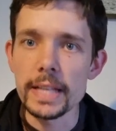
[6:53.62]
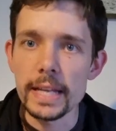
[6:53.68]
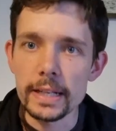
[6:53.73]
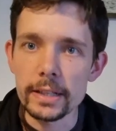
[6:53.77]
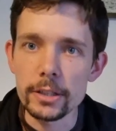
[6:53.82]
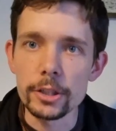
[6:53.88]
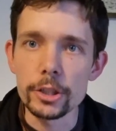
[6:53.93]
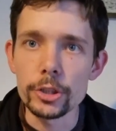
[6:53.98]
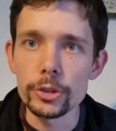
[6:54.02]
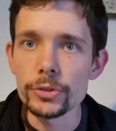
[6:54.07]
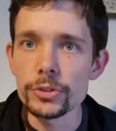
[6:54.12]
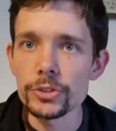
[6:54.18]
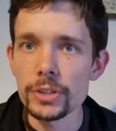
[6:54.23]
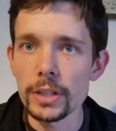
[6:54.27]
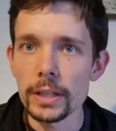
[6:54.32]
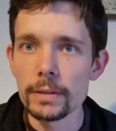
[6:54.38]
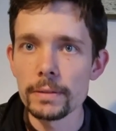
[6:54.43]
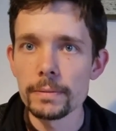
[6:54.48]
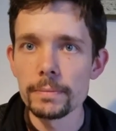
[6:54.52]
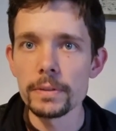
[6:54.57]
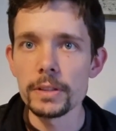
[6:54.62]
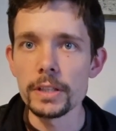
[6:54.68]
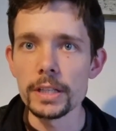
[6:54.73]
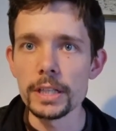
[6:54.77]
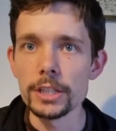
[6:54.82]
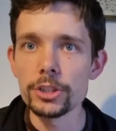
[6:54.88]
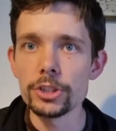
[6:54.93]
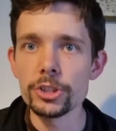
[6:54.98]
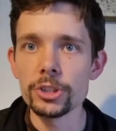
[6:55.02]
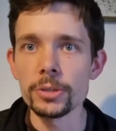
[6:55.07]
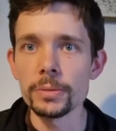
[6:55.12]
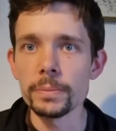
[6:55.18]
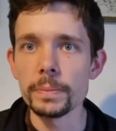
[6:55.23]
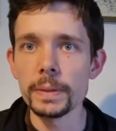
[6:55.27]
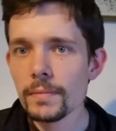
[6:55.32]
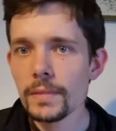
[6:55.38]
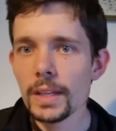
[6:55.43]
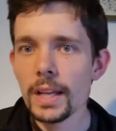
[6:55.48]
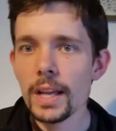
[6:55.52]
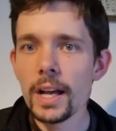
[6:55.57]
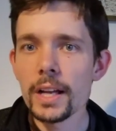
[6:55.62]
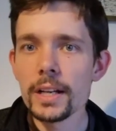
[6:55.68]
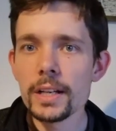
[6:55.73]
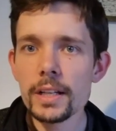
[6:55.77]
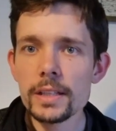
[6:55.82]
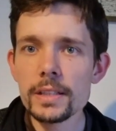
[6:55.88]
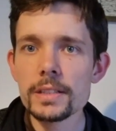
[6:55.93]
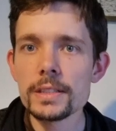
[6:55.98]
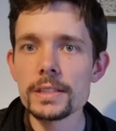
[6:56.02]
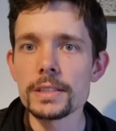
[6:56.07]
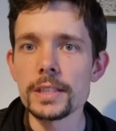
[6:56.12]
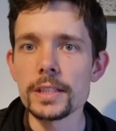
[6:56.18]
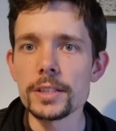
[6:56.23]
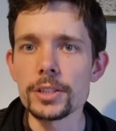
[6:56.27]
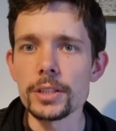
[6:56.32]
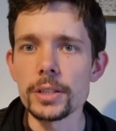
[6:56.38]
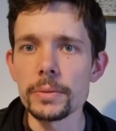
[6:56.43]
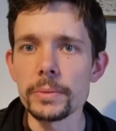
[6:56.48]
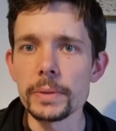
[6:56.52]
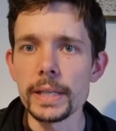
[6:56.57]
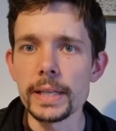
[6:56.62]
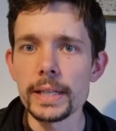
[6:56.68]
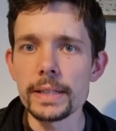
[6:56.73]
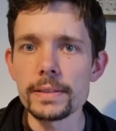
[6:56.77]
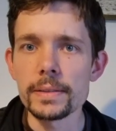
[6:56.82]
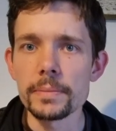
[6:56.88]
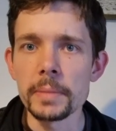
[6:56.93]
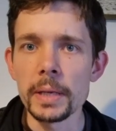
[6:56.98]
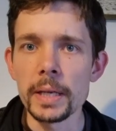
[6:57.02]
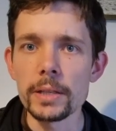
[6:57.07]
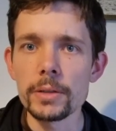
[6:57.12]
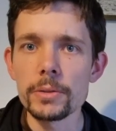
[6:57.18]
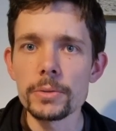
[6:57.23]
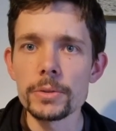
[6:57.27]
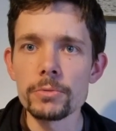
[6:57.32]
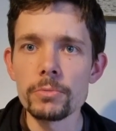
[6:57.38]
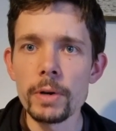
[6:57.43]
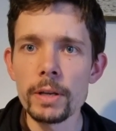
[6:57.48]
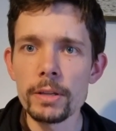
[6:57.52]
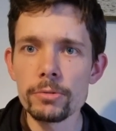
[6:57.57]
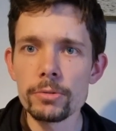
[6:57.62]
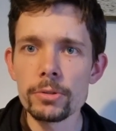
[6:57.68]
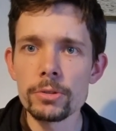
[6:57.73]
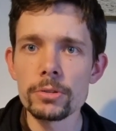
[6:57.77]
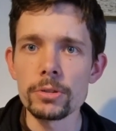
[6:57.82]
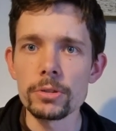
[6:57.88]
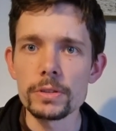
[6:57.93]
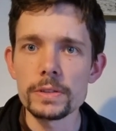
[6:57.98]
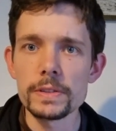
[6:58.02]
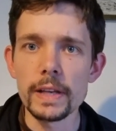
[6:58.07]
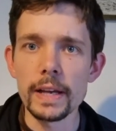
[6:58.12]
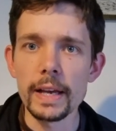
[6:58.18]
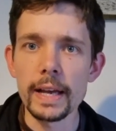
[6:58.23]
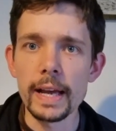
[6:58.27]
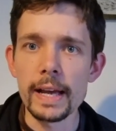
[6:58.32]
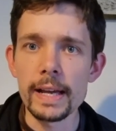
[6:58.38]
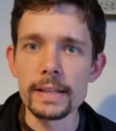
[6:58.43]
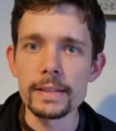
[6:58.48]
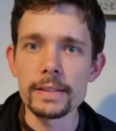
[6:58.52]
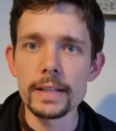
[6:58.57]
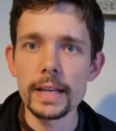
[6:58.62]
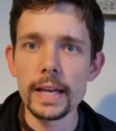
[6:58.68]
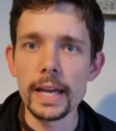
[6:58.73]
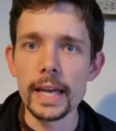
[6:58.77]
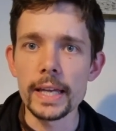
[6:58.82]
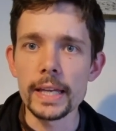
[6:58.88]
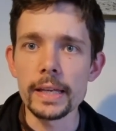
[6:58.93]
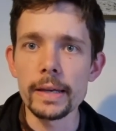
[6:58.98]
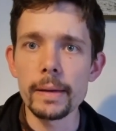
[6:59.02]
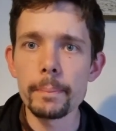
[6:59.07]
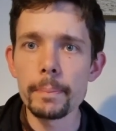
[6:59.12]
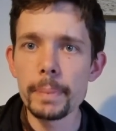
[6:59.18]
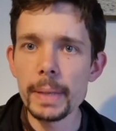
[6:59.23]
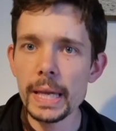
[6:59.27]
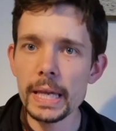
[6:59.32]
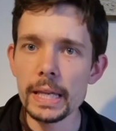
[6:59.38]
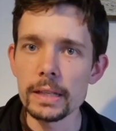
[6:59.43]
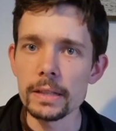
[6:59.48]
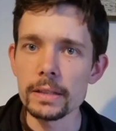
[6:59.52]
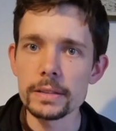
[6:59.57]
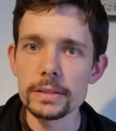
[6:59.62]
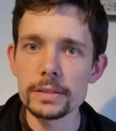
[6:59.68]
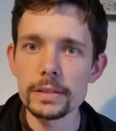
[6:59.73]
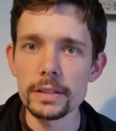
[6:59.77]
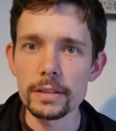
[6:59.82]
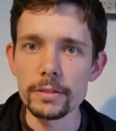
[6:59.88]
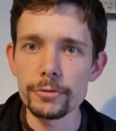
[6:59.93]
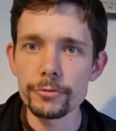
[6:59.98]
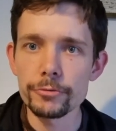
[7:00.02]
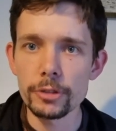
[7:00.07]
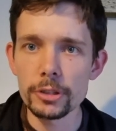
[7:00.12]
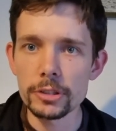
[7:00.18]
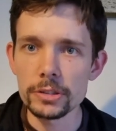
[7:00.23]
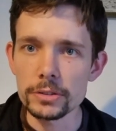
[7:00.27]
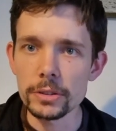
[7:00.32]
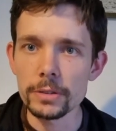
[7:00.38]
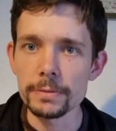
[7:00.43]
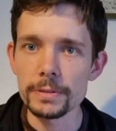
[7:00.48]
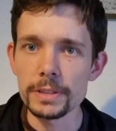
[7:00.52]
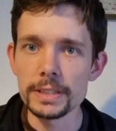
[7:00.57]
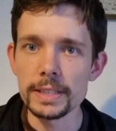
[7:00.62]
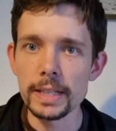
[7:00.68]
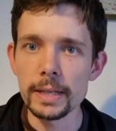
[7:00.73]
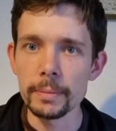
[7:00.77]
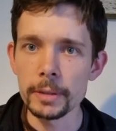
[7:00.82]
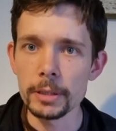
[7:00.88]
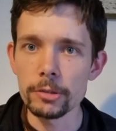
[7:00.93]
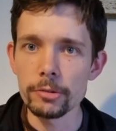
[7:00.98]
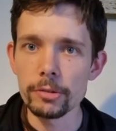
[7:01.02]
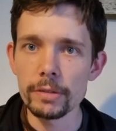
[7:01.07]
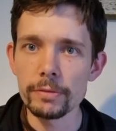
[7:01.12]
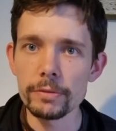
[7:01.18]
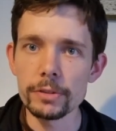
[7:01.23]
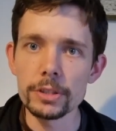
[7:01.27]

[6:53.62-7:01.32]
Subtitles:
then looser than it should be. Another decision that we had to make was whether or not to add a pin to the front of the demi-greave.